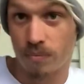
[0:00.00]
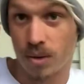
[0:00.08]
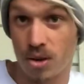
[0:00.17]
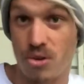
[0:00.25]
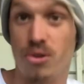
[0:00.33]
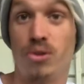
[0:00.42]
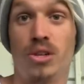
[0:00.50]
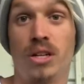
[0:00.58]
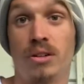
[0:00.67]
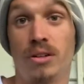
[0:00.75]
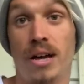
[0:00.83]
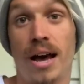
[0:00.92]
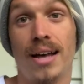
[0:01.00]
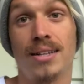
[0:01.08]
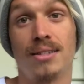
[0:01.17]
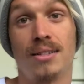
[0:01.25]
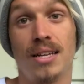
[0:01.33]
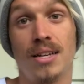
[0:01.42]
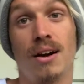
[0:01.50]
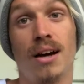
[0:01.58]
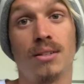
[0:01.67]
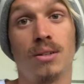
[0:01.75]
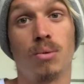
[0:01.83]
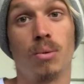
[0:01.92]
New Zealand has the
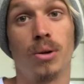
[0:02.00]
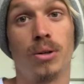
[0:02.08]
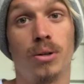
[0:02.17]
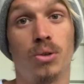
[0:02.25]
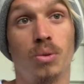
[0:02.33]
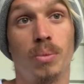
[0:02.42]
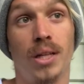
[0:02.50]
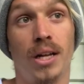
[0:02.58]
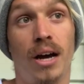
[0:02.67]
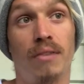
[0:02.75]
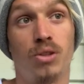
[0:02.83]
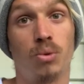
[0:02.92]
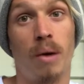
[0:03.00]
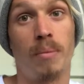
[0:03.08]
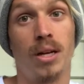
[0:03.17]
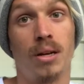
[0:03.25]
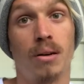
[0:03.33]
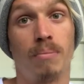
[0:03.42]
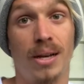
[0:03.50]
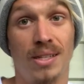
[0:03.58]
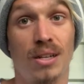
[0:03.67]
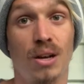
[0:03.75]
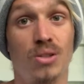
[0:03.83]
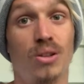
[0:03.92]
nicest water to swim in that I've swam in.
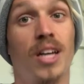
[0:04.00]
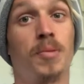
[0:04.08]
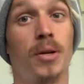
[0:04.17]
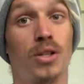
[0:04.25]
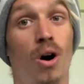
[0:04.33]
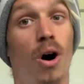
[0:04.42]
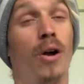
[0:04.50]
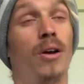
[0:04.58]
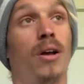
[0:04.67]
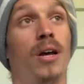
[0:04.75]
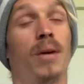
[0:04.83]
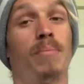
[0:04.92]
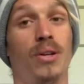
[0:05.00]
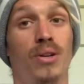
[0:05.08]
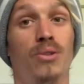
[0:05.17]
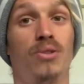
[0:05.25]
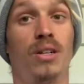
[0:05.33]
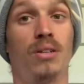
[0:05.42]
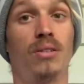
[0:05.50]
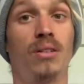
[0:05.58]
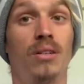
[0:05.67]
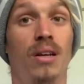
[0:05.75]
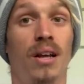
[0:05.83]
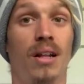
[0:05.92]
Mexico's nice, but it's hot. But New Zealand,
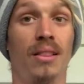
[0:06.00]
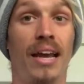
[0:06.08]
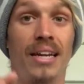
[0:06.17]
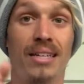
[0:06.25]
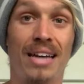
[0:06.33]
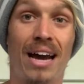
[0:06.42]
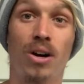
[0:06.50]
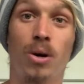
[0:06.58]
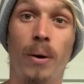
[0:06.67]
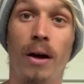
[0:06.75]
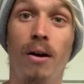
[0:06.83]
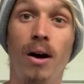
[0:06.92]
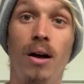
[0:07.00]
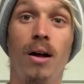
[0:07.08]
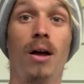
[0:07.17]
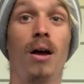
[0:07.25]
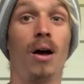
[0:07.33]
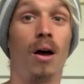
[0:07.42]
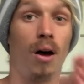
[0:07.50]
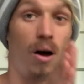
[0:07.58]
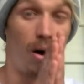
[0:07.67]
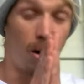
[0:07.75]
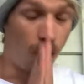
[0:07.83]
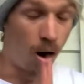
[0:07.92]
Lake Tarawera,
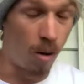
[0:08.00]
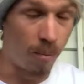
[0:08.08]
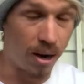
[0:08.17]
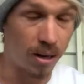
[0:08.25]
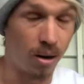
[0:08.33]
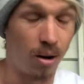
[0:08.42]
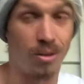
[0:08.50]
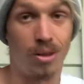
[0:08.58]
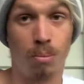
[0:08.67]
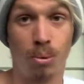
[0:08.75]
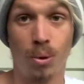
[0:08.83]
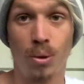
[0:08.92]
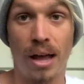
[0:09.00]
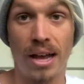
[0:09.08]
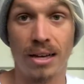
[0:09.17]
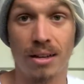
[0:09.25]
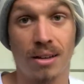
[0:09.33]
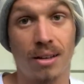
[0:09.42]
oh my God, the Blue Lake,